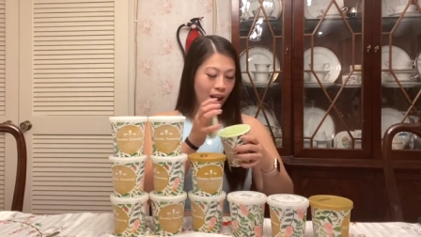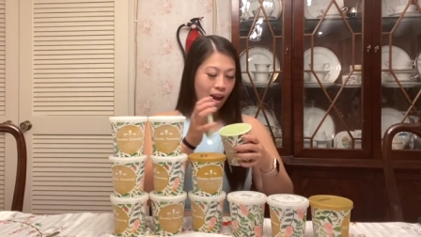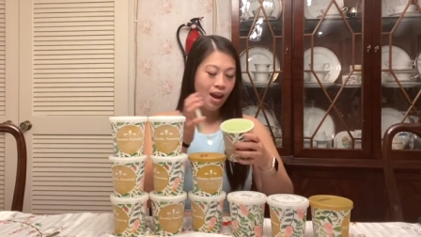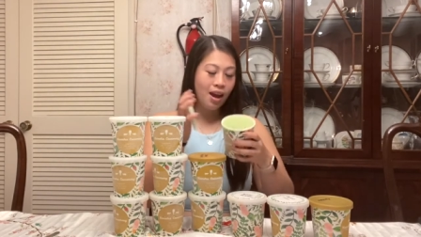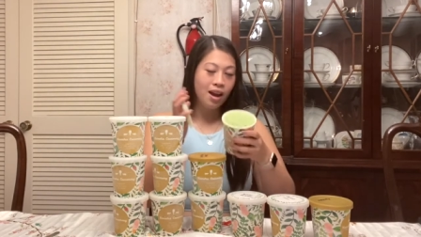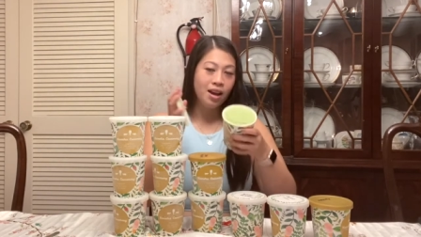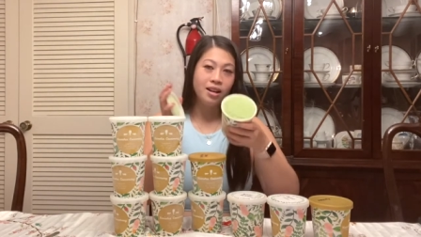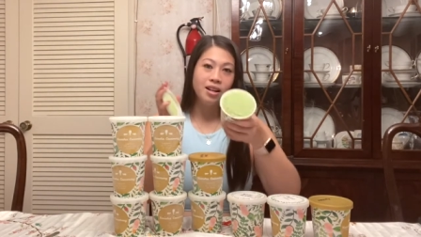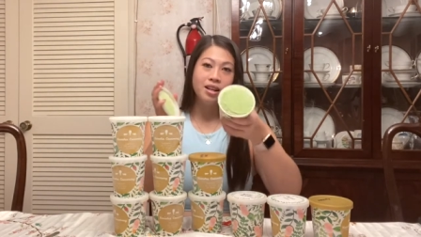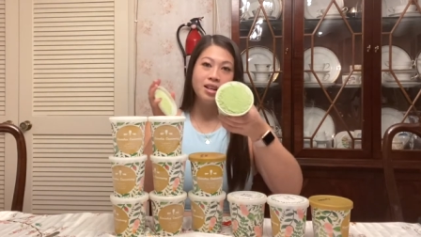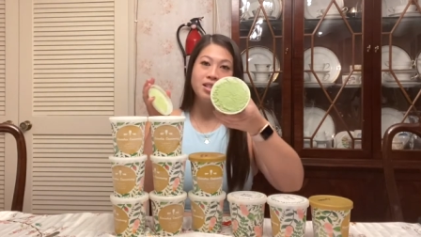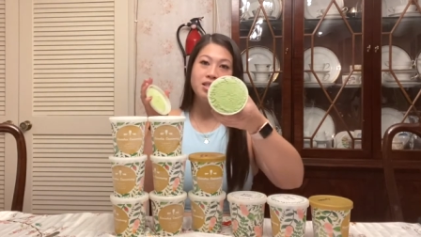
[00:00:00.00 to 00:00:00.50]

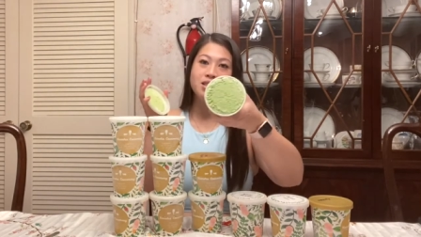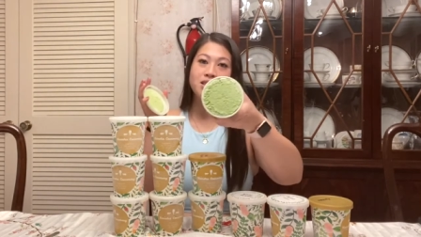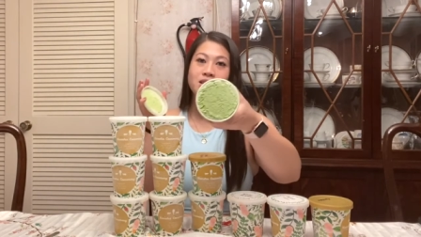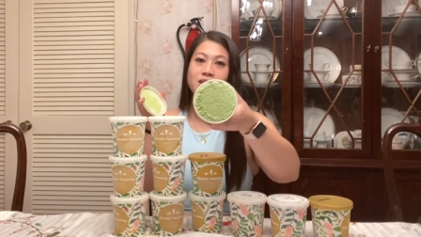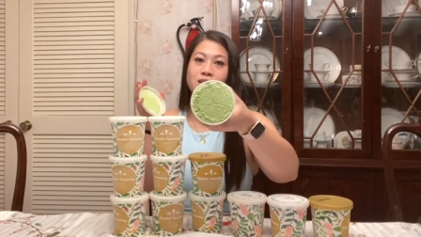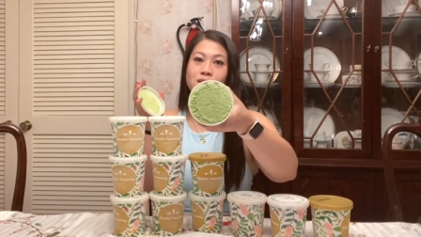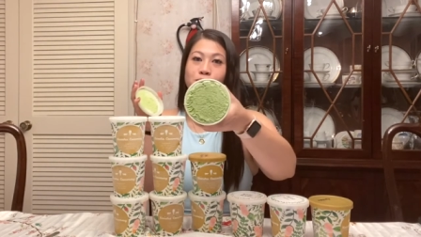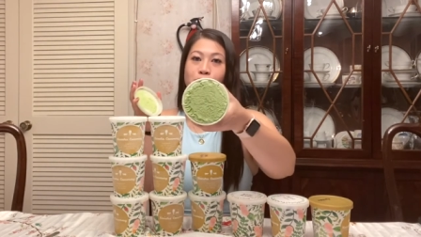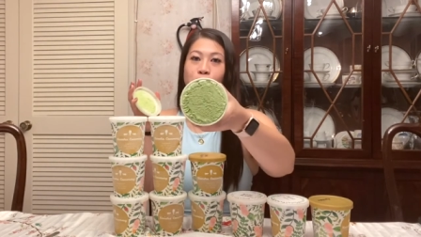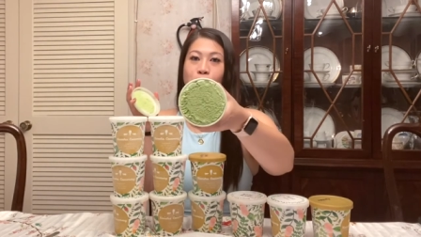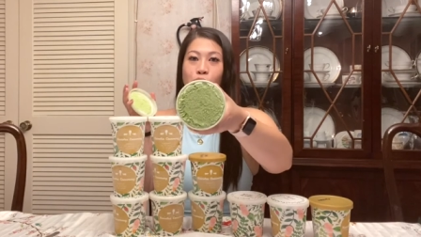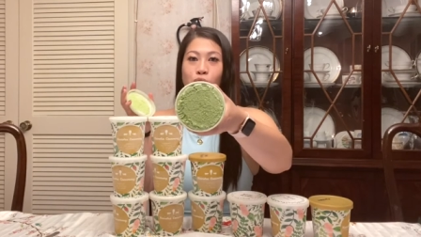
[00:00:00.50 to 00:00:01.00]
And it's
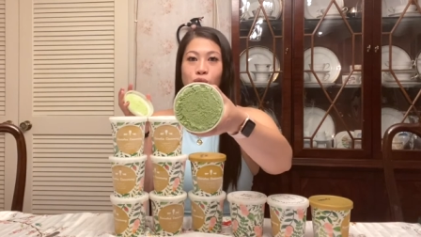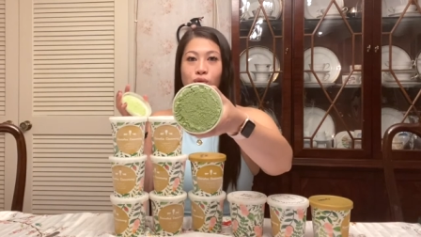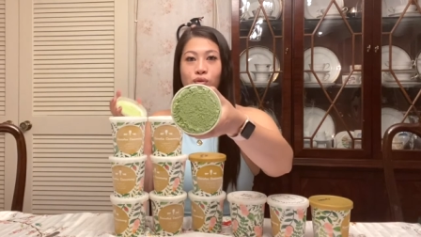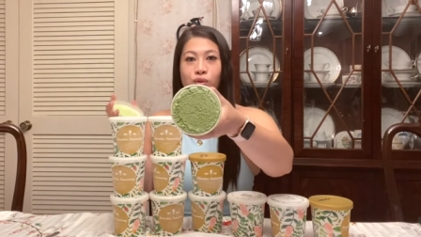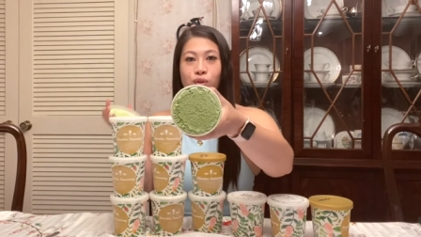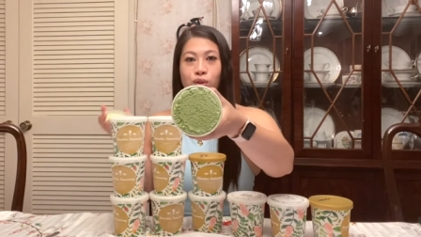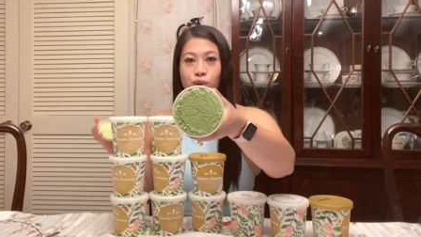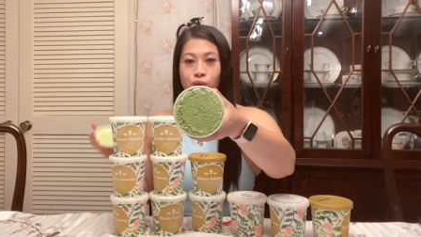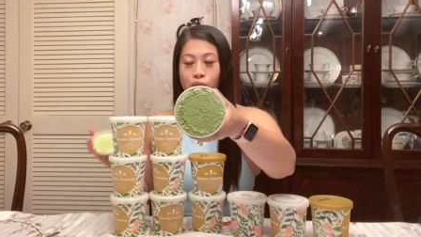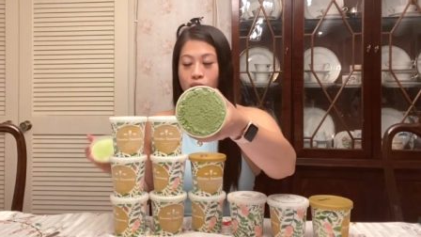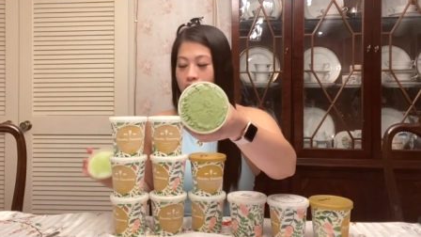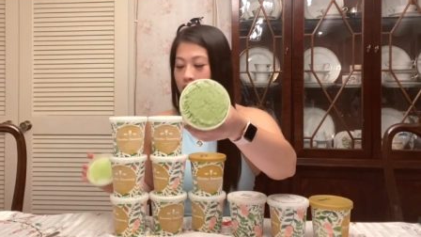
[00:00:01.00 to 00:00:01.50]
this
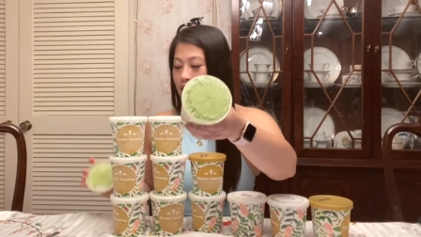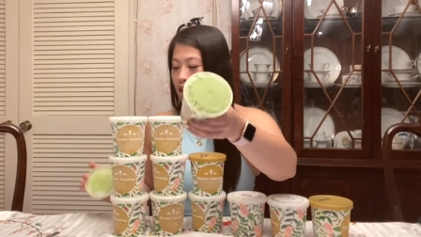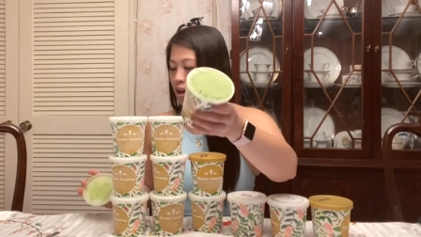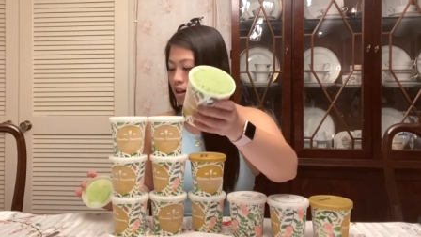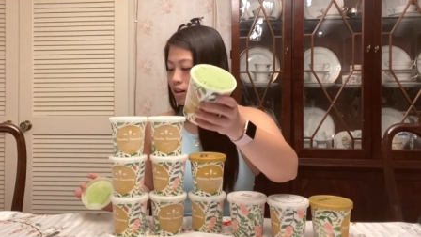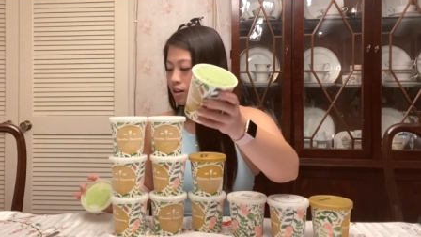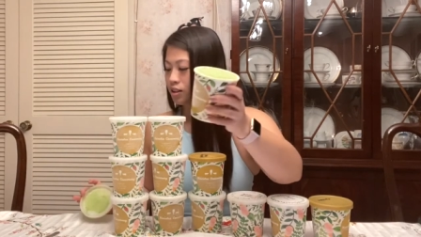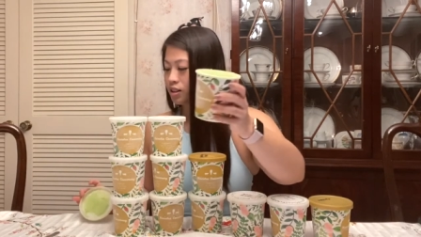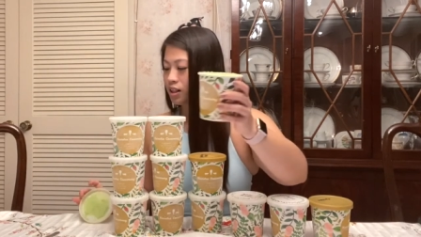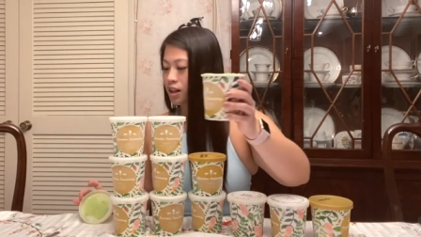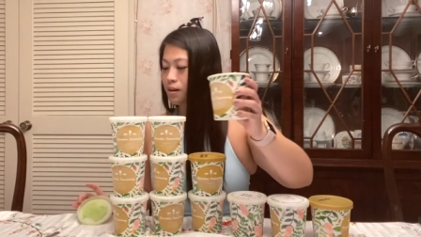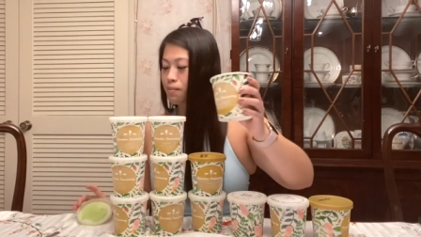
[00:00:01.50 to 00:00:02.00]
beautiful green
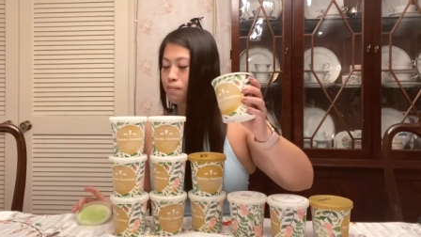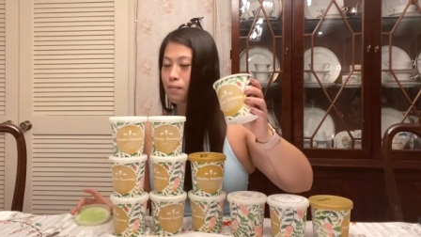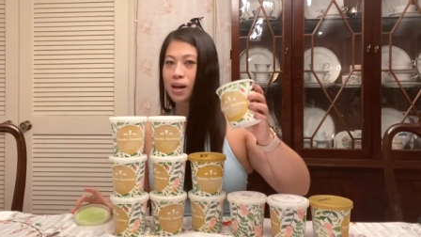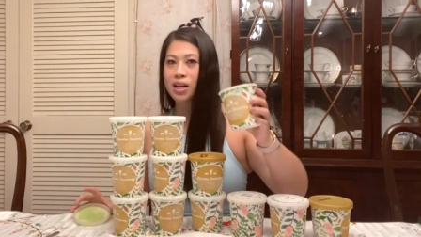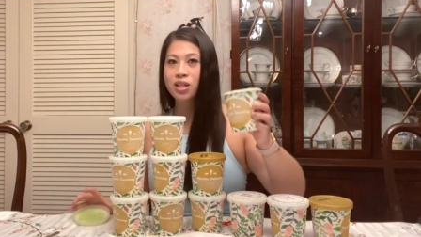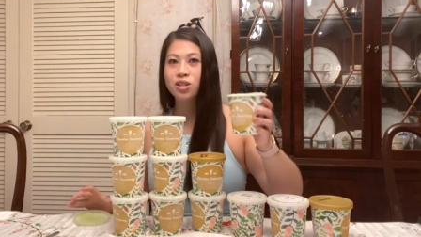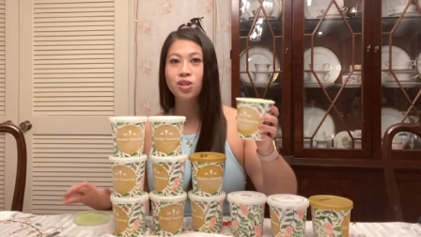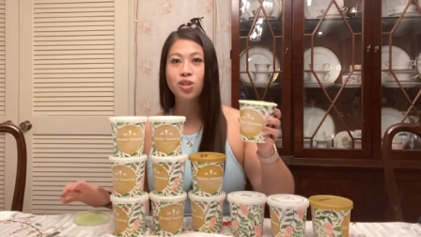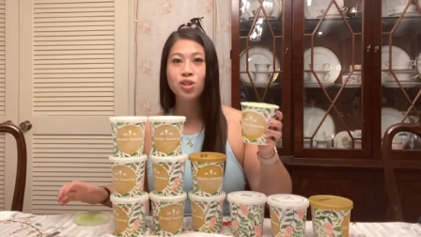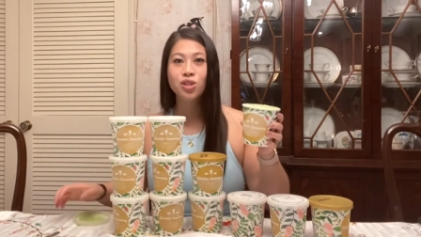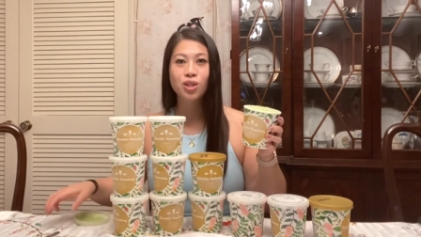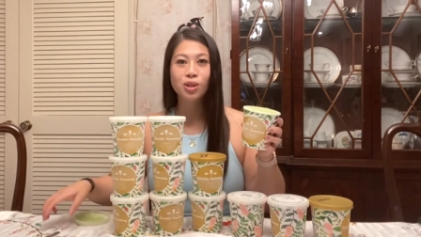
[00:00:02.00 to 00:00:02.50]
color like
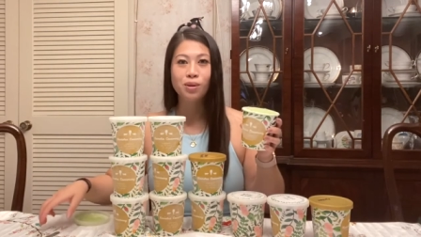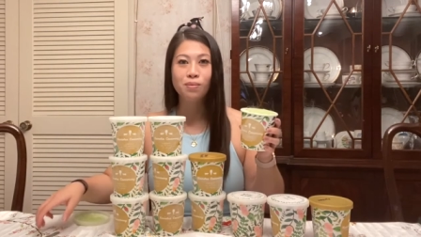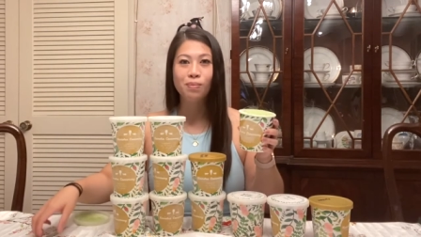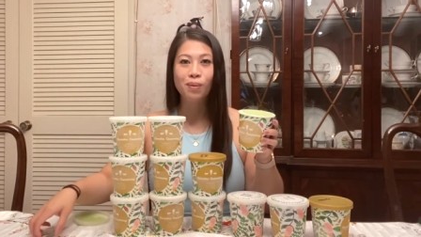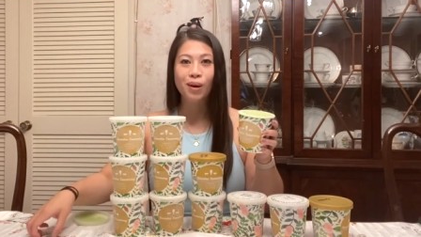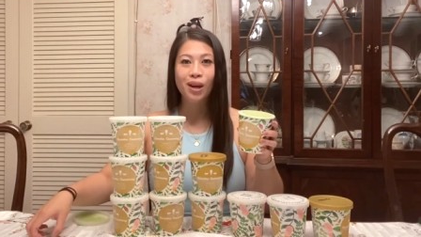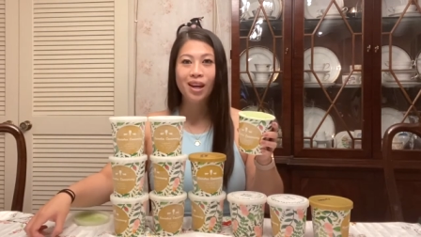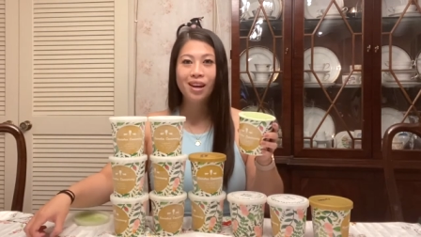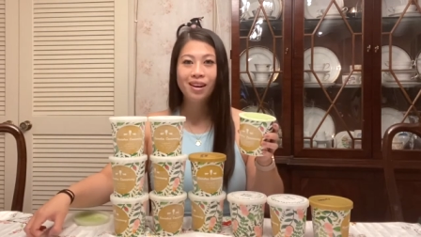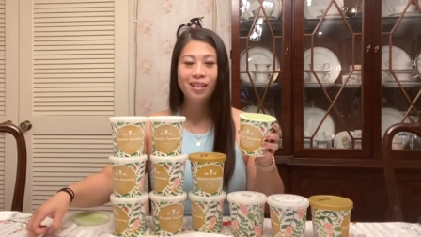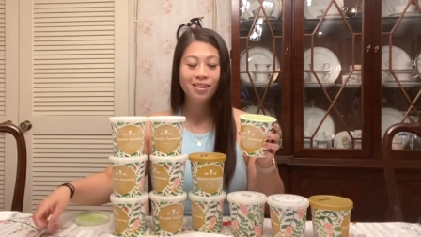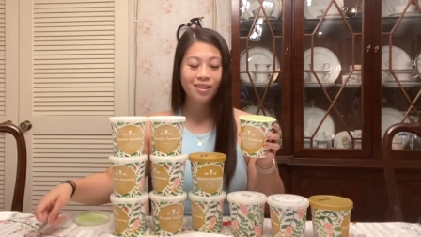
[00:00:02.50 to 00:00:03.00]
matcha should
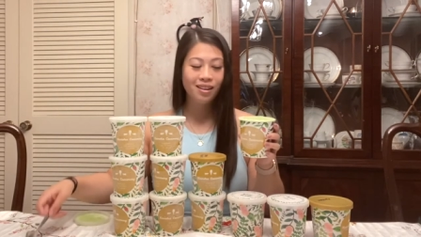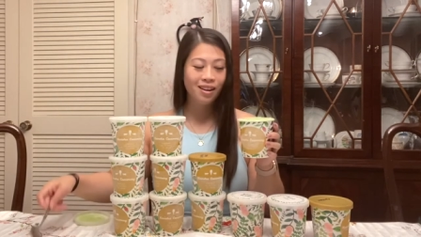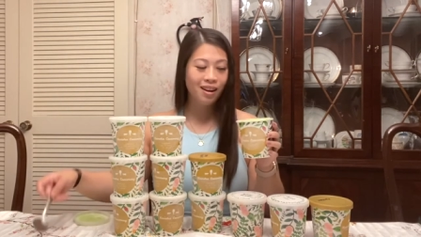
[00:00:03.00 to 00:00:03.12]
be.